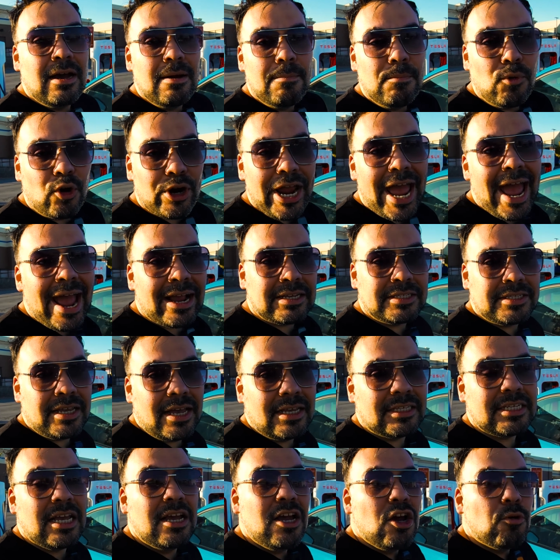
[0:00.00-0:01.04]
more
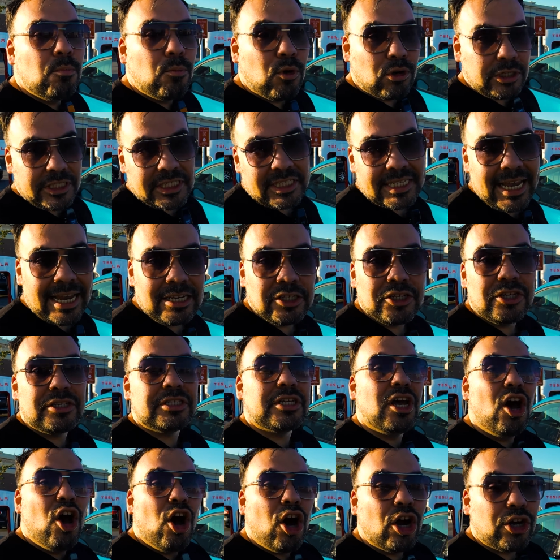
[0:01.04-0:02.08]
access, more stations
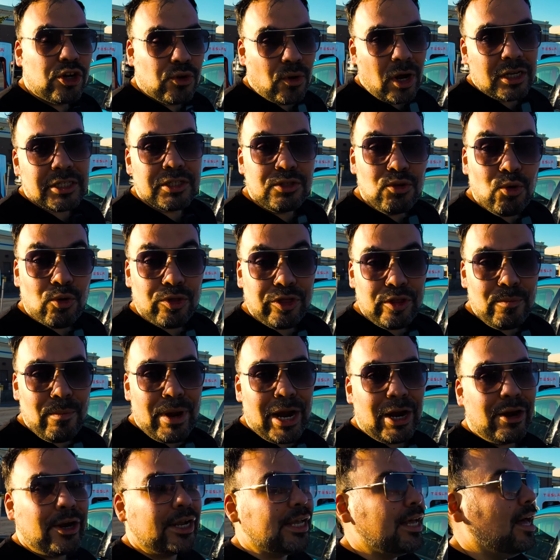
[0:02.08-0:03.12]
across North
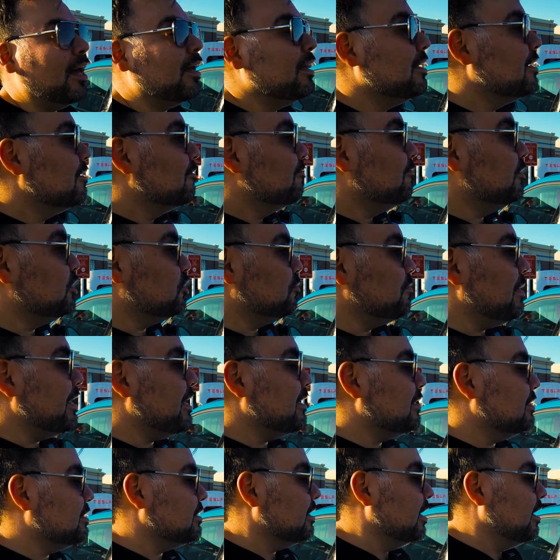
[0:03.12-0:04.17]
America, which
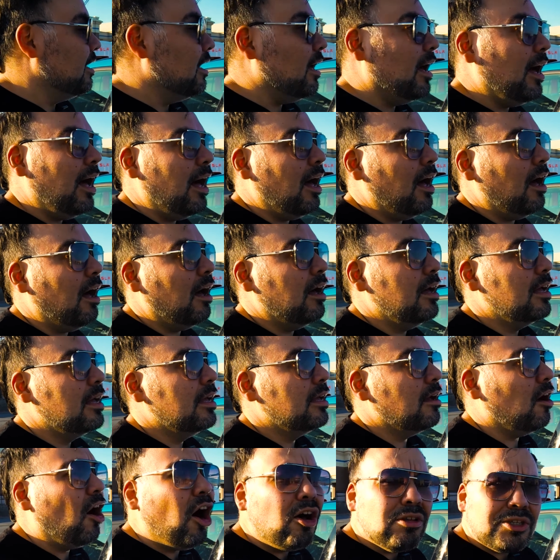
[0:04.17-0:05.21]
means
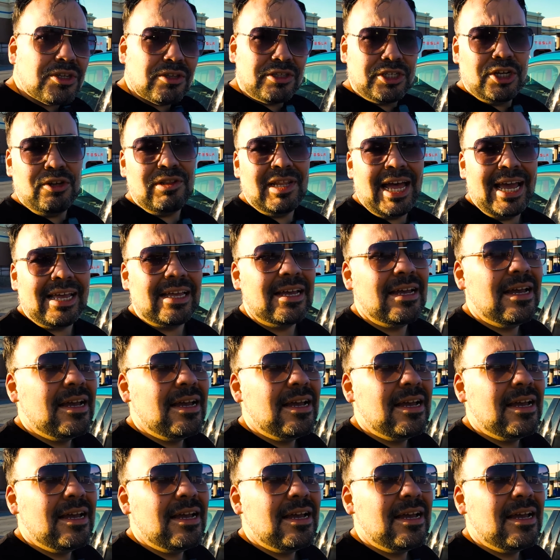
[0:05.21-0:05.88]
also too, like,